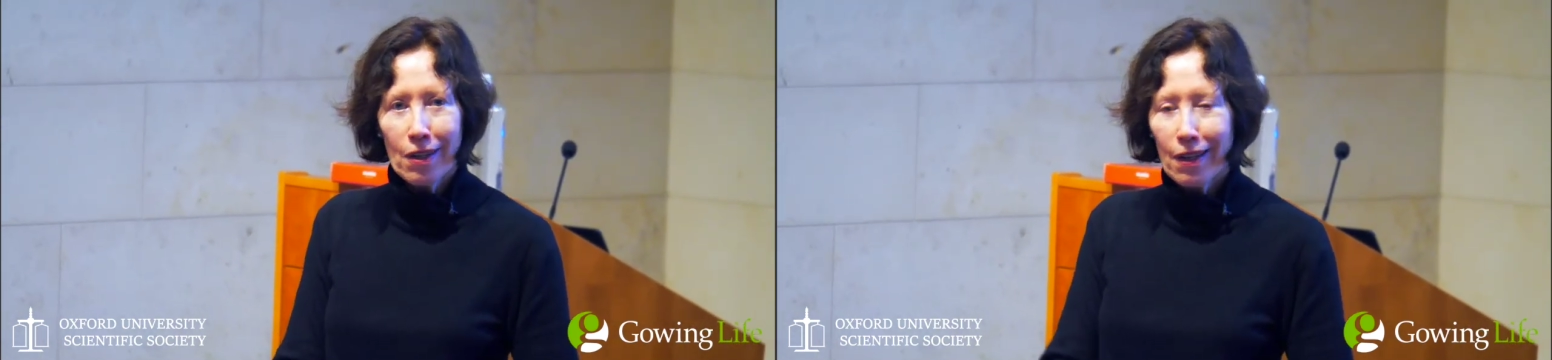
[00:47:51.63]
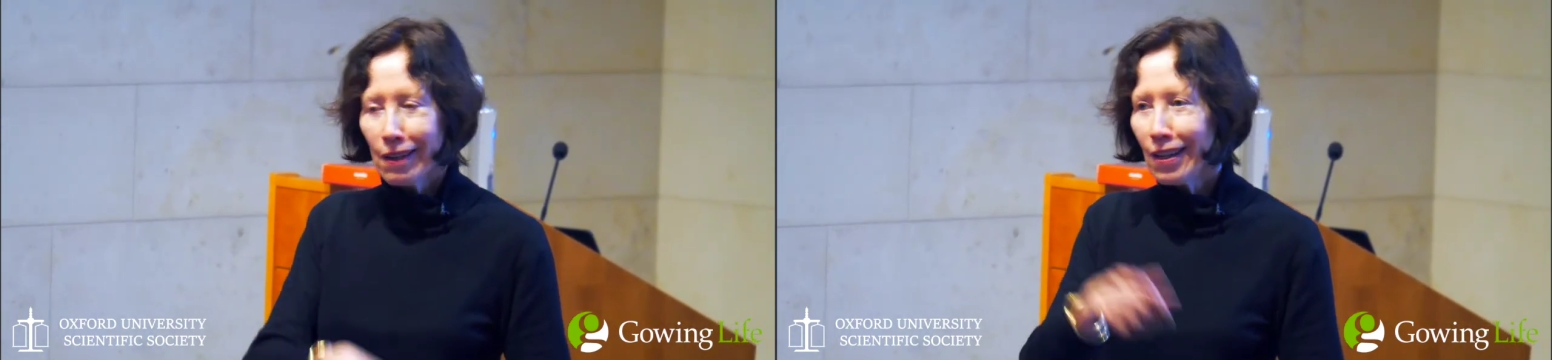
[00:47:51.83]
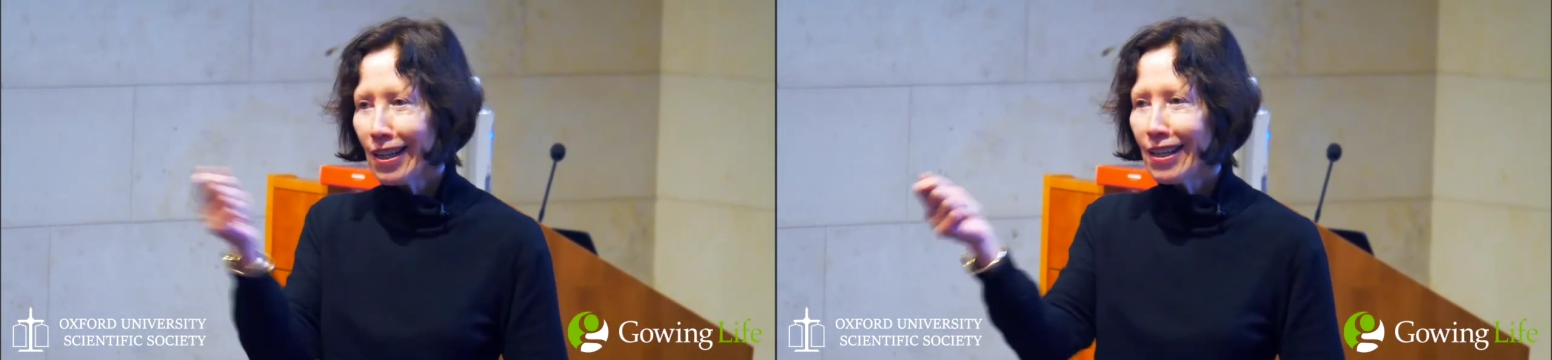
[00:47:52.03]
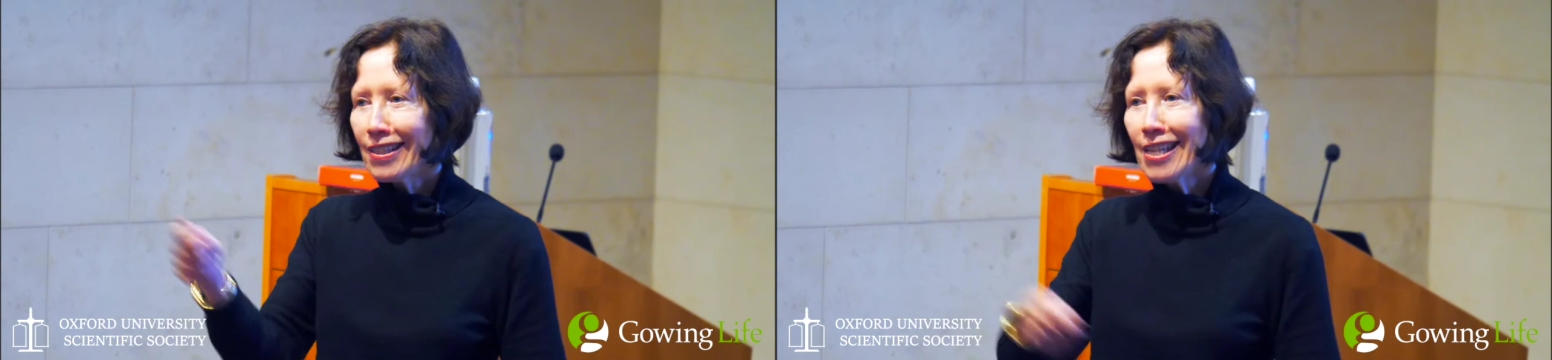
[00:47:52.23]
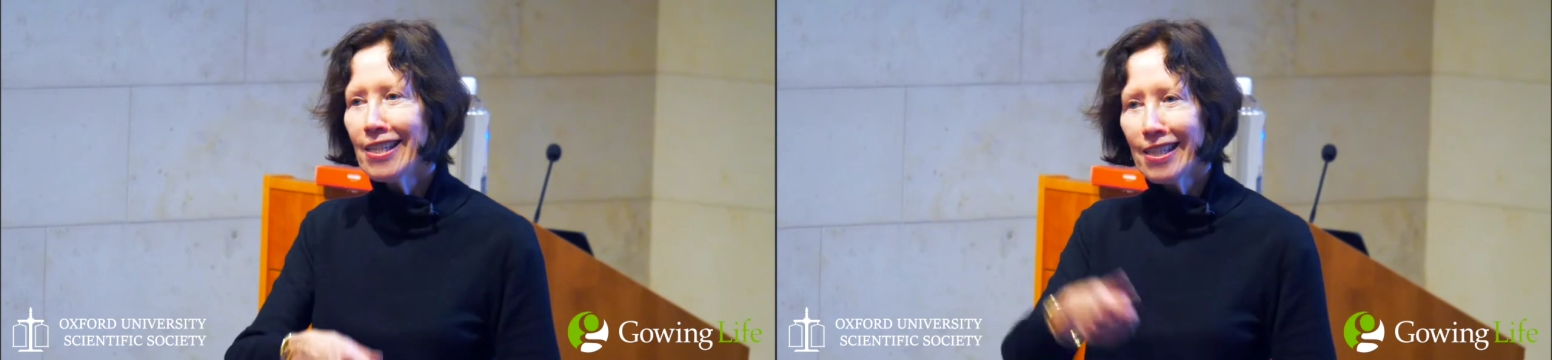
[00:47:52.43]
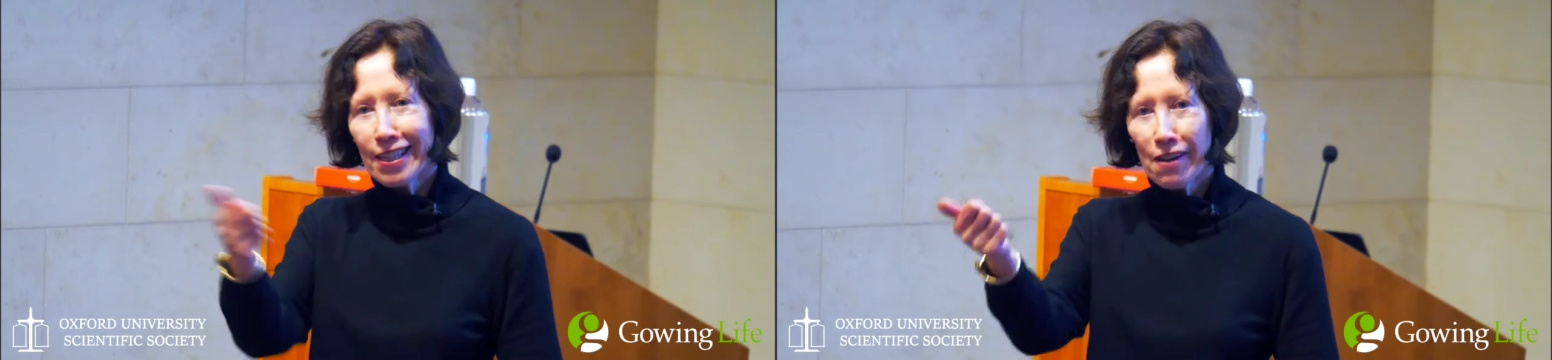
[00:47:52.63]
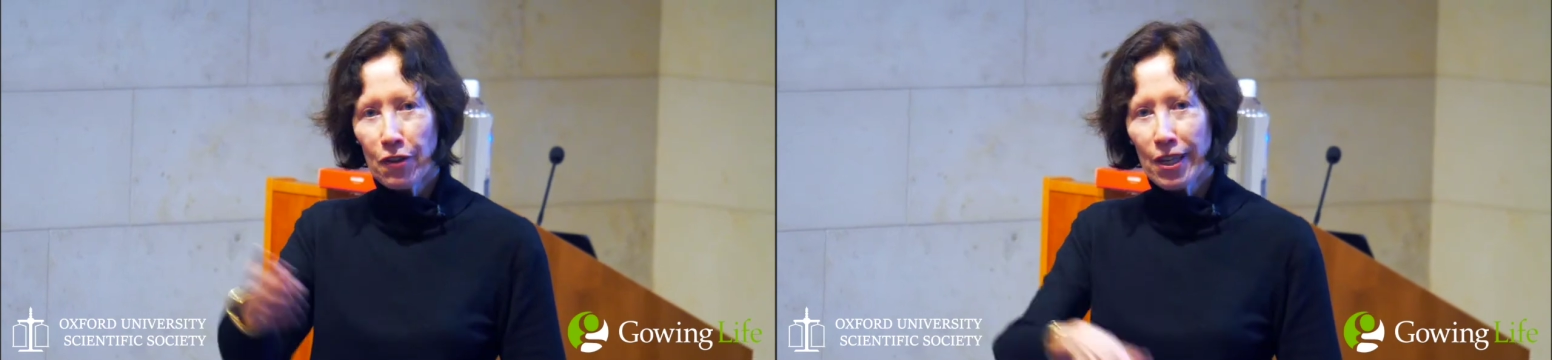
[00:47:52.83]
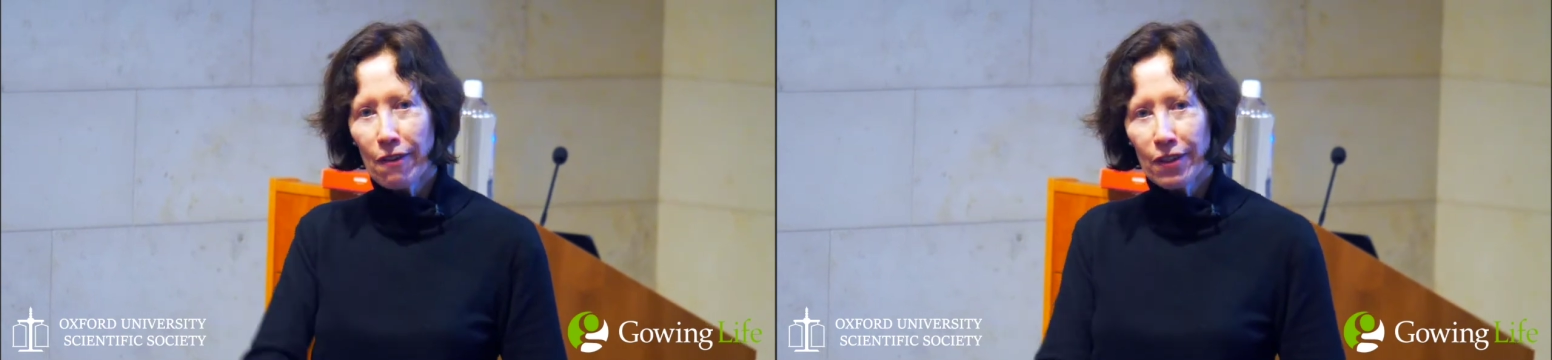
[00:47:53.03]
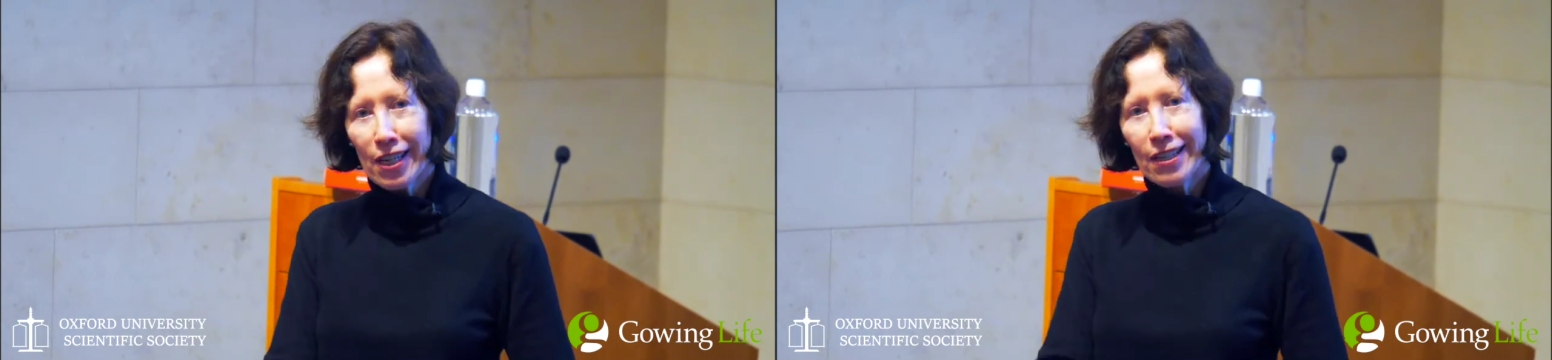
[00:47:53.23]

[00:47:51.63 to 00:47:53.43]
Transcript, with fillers: and I test it every now and then.